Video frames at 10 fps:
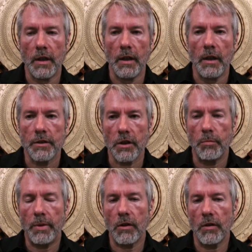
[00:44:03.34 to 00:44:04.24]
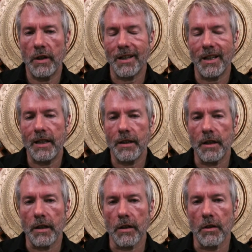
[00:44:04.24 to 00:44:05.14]
So Bitcoin and
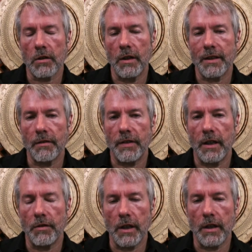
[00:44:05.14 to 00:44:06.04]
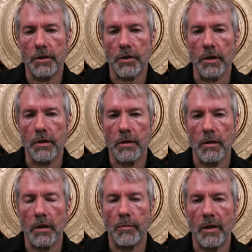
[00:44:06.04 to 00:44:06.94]
Lightning look like the foundation.
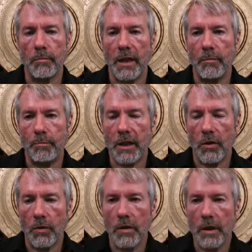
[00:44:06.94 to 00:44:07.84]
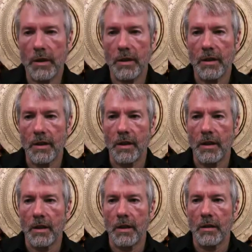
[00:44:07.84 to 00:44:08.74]

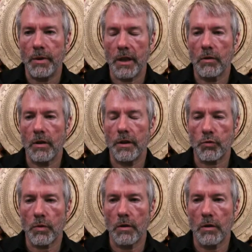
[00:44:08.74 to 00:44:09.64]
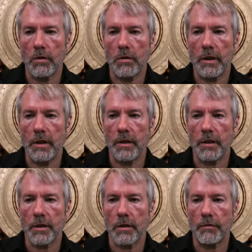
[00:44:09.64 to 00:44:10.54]
Bitcoin's role
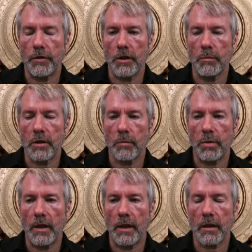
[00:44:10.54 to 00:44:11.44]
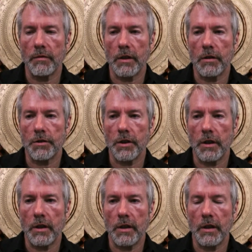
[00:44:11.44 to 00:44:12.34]
is for you to put the block of
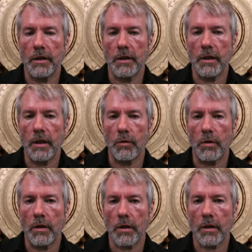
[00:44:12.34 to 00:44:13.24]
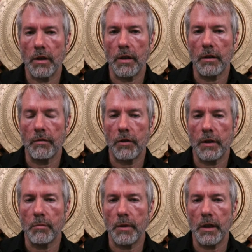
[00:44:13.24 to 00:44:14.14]
energy into the network and for it to
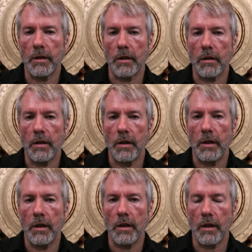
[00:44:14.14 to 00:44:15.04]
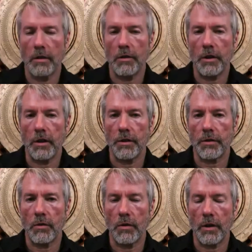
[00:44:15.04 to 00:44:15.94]
be there in 100 years
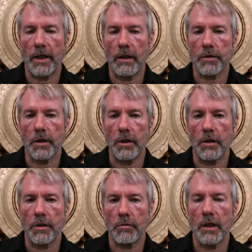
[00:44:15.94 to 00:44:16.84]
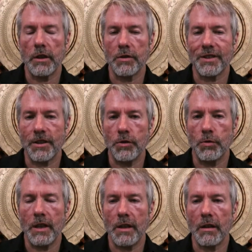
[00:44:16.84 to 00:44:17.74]
or 1,000 years, right? You
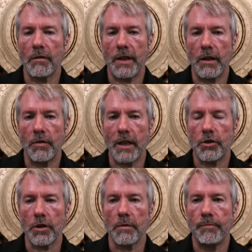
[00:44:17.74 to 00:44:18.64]
need a foundation.